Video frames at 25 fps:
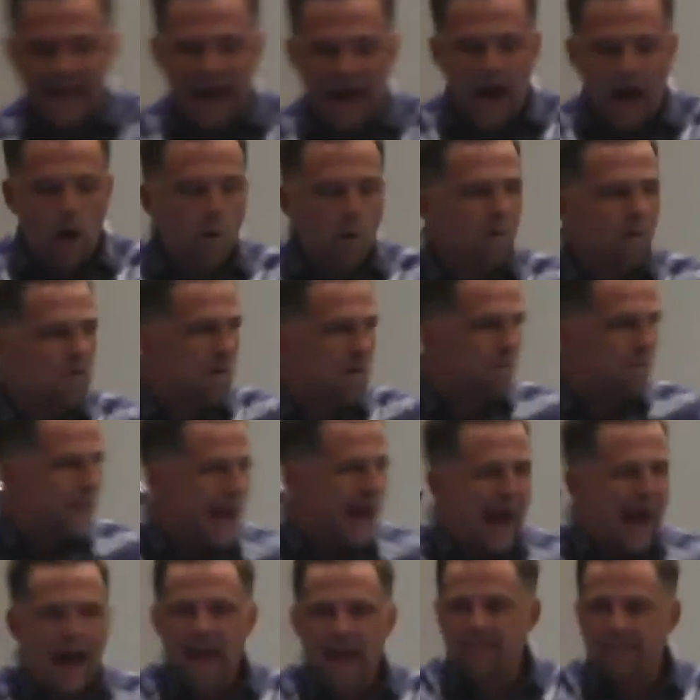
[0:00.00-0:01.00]
out the
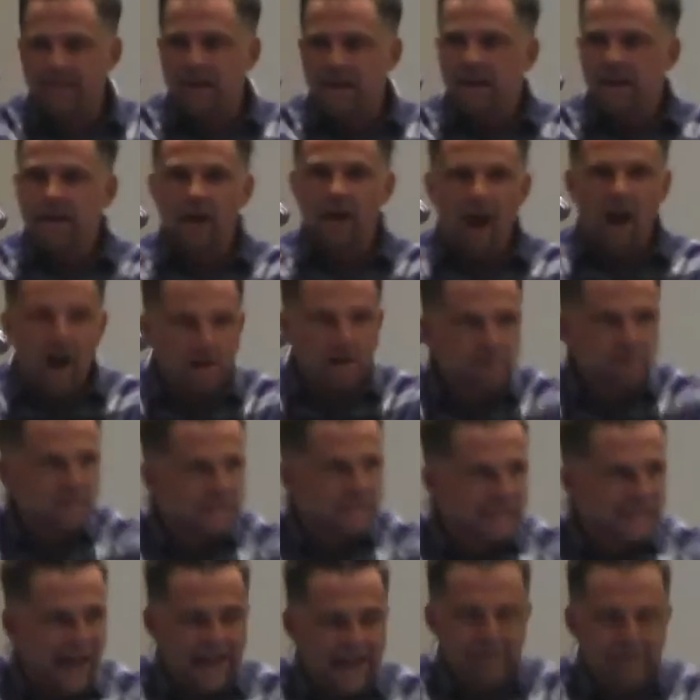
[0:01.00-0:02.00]
path of
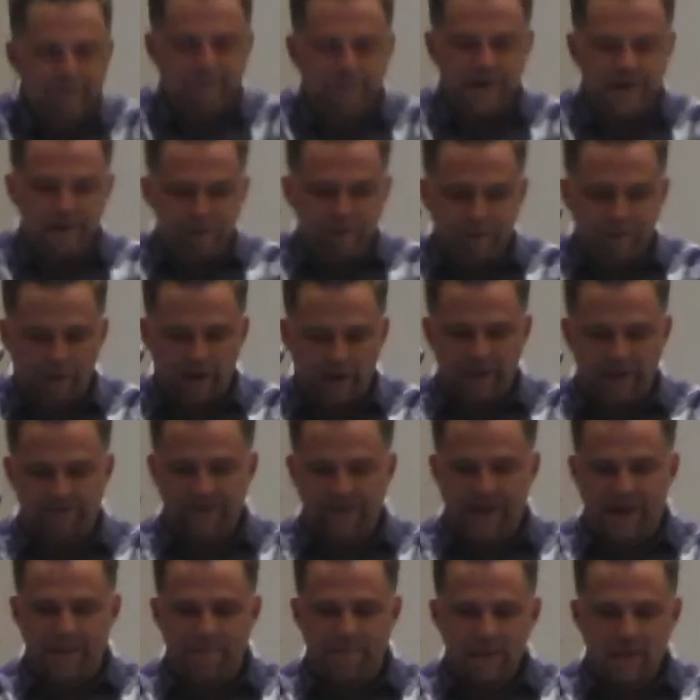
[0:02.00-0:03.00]
life in front of
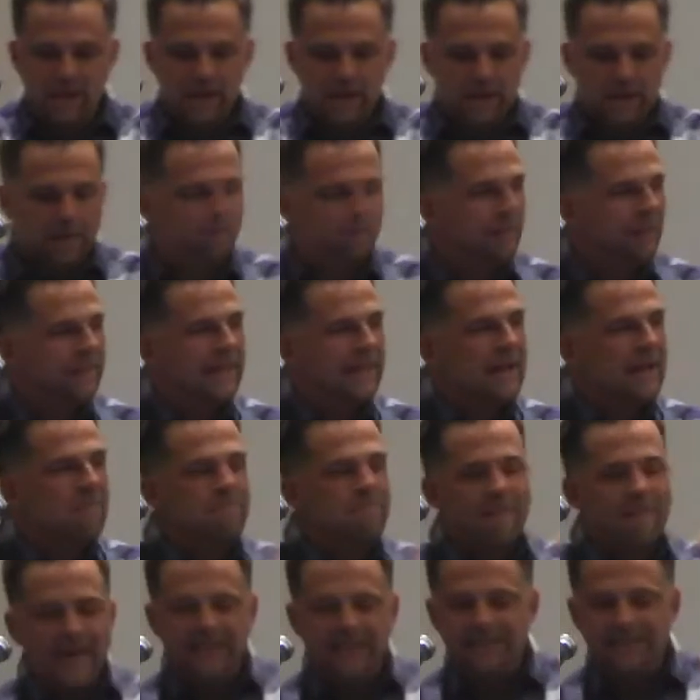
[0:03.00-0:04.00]
them, but then
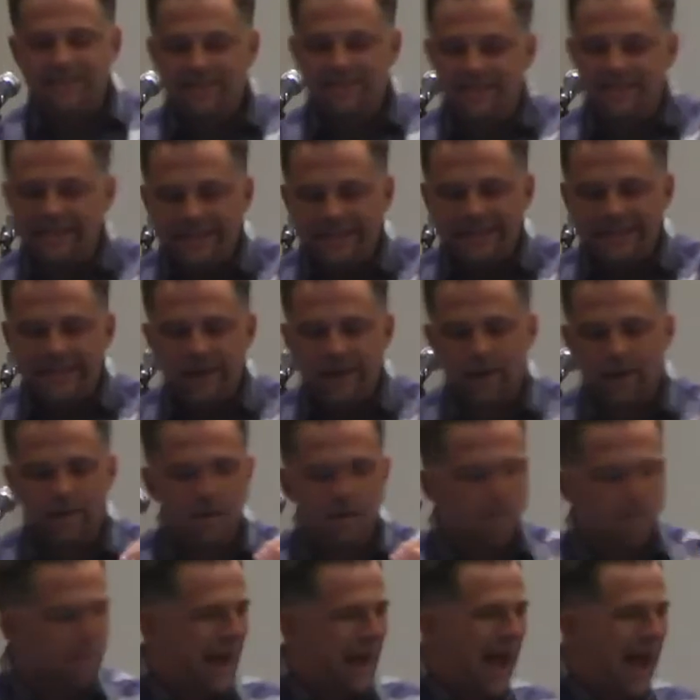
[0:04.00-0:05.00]
makes clear the
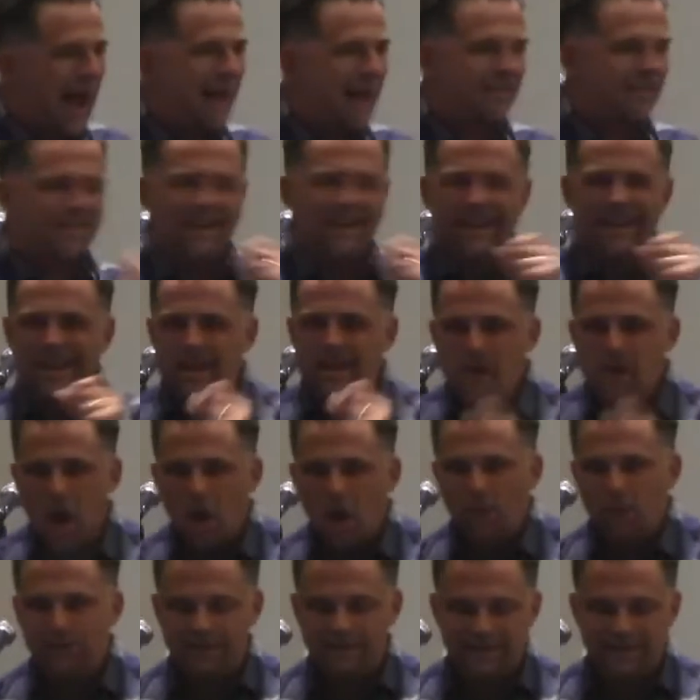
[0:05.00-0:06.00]
path that he
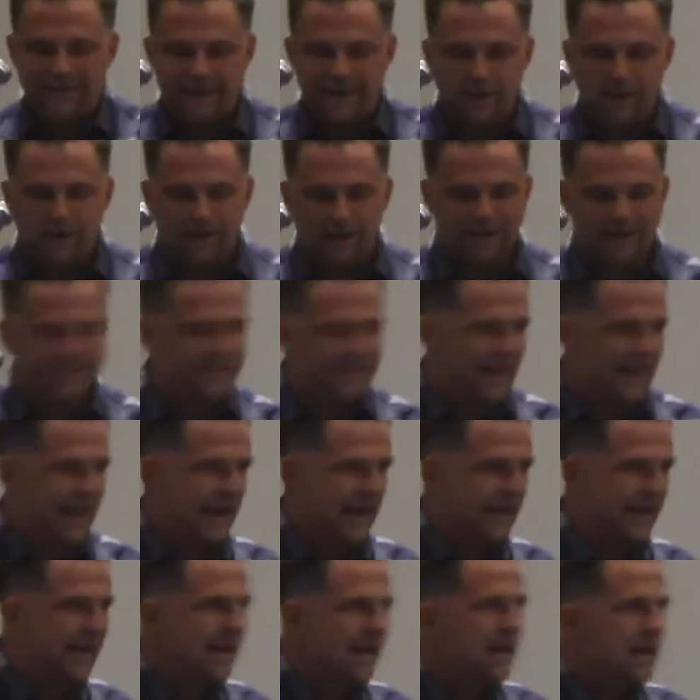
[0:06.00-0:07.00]
knows that they are going to
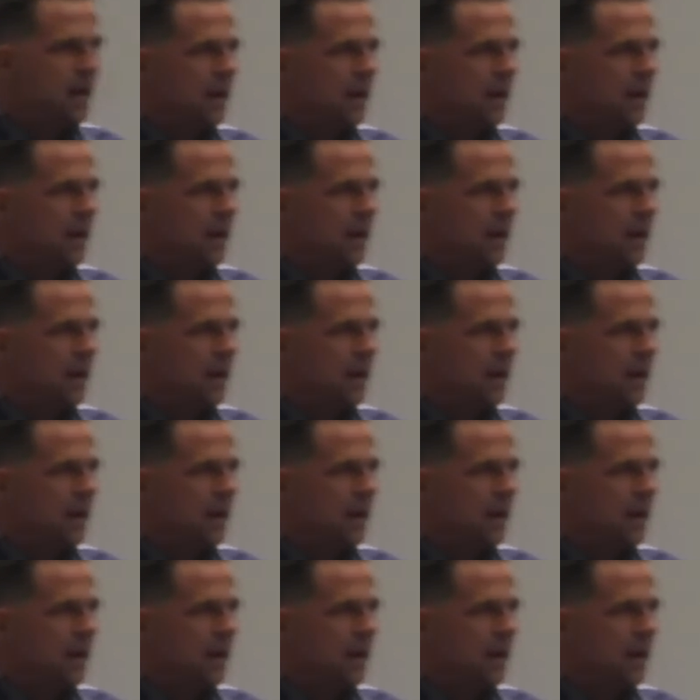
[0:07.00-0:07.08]
take.